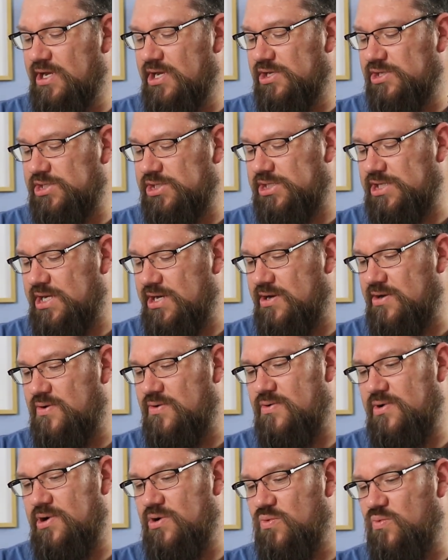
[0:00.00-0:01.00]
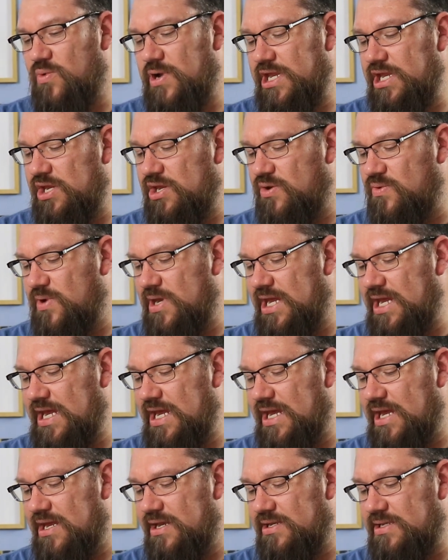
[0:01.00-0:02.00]
So when you
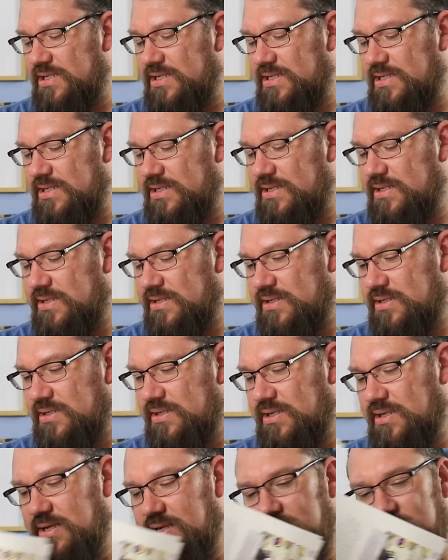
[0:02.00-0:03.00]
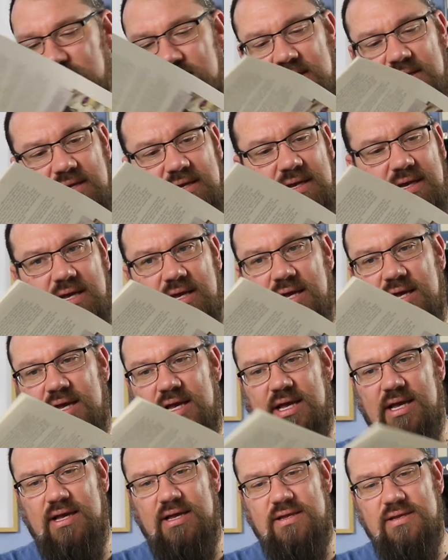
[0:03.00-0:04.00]
hit,
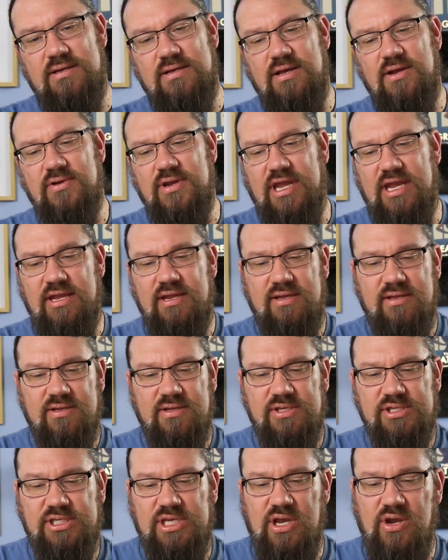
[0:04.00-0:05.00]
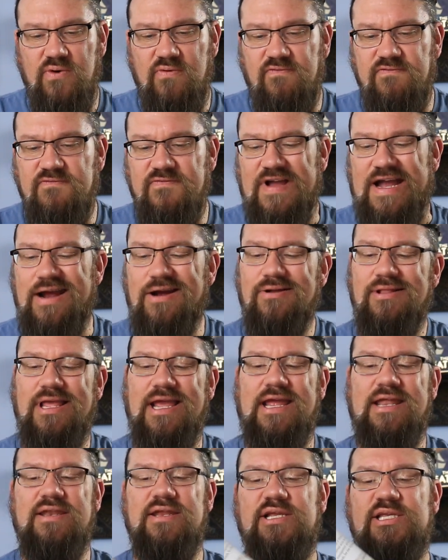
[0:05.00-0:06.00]
okay. So
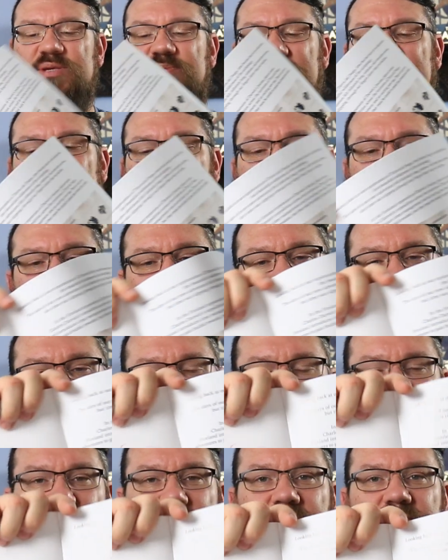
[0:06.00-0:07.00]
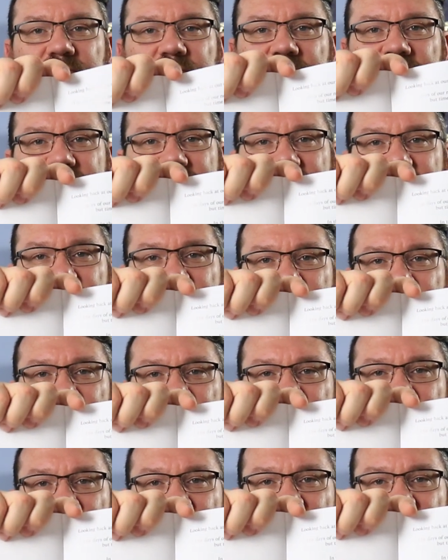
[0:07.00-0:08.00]
Fireland expansion right there,
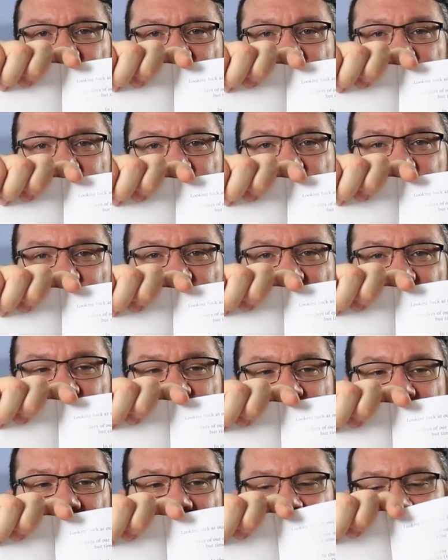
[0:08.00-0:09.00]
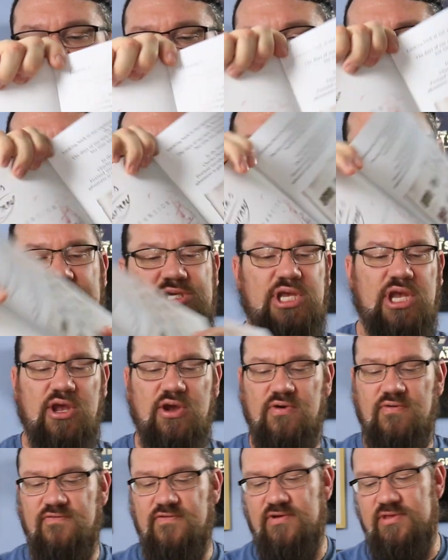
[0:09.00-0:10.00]
and then the page count starts
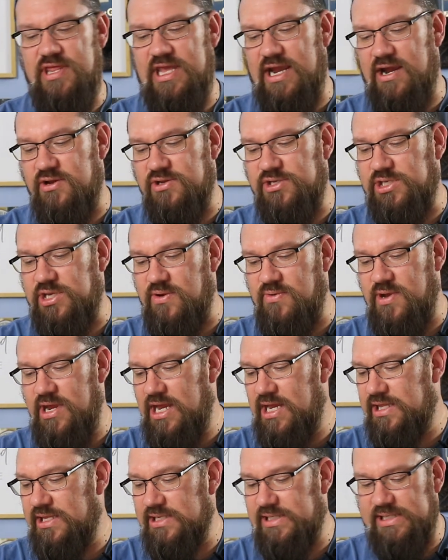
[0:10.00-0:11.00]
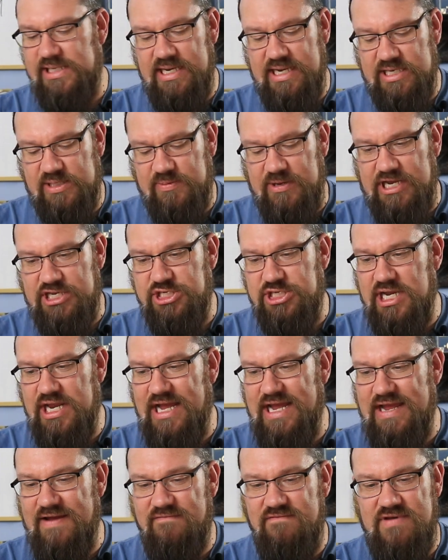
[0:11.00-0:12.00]
over there. So this is an expansion
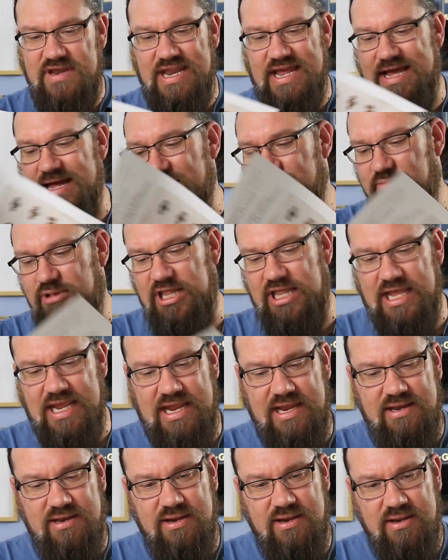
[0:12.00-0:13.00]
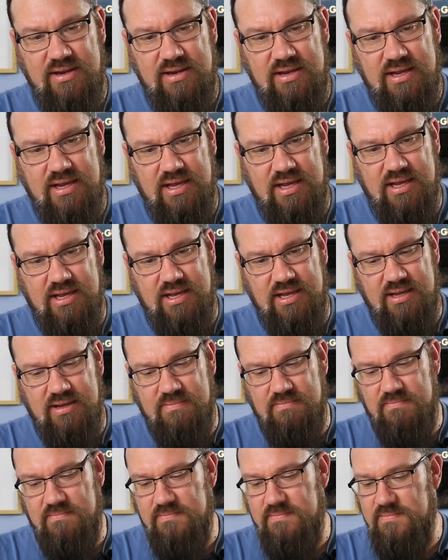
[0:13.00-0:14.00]
I have not played,
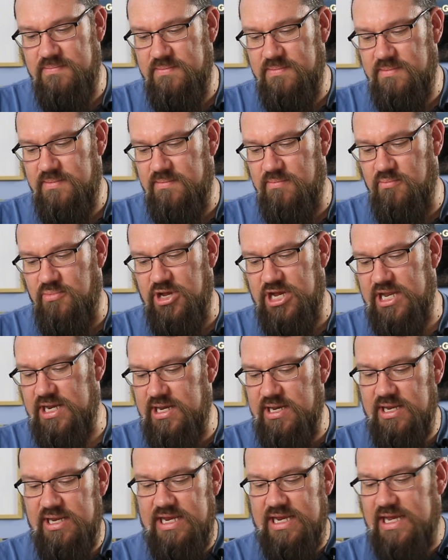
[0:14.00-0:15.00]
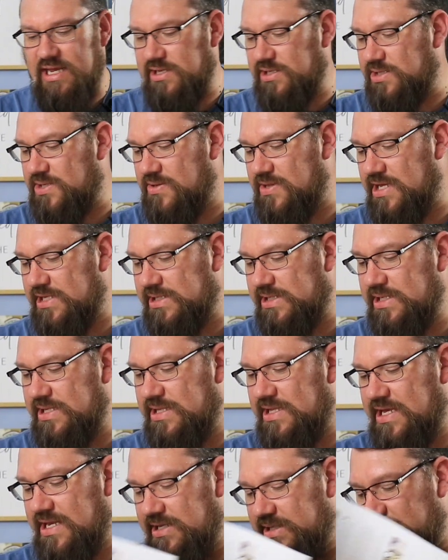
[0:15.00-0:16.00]
but yeah, so
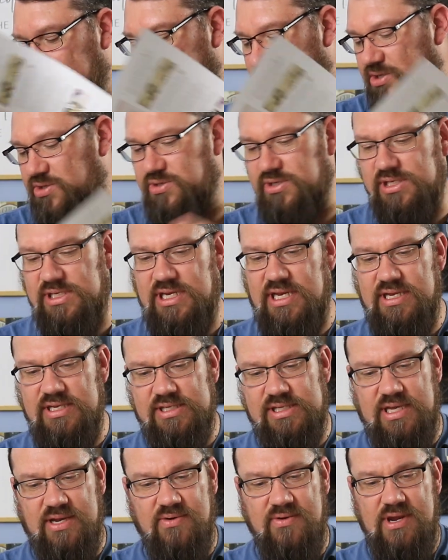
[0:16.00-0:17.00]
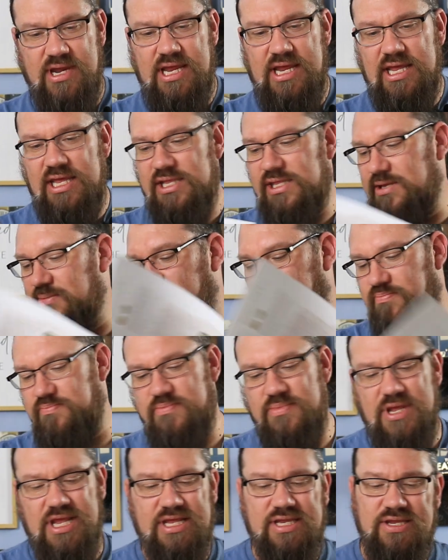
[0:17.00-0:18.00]
that is interesting. So
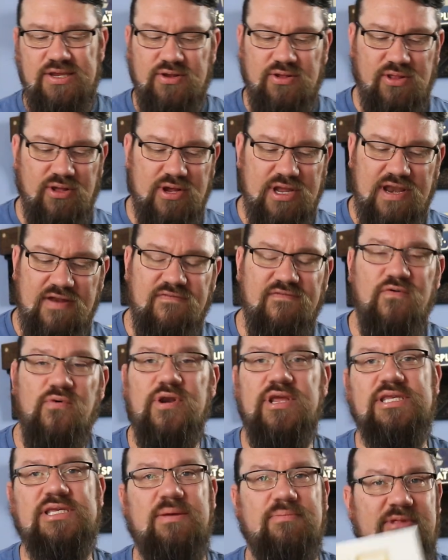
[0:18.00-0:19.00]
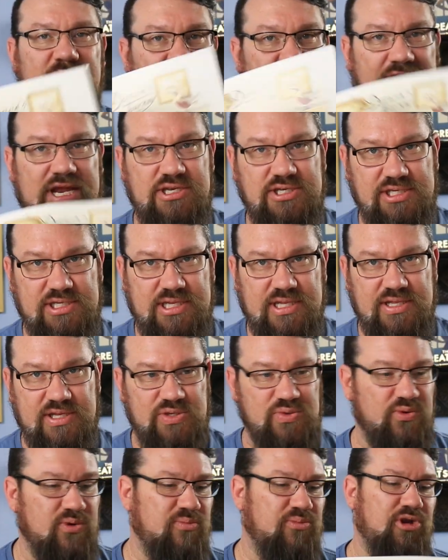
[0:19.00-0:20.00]
you're looking at 40-something pages in
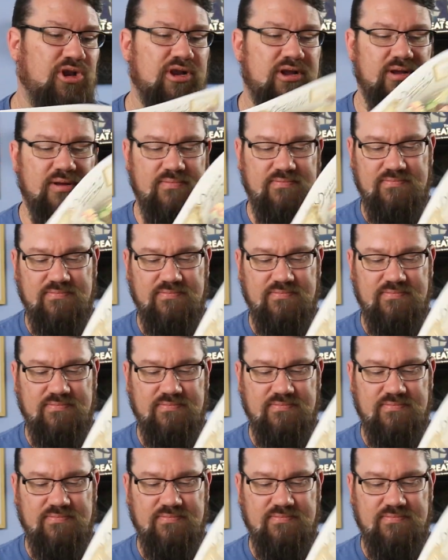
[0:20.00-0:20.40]
this rule book.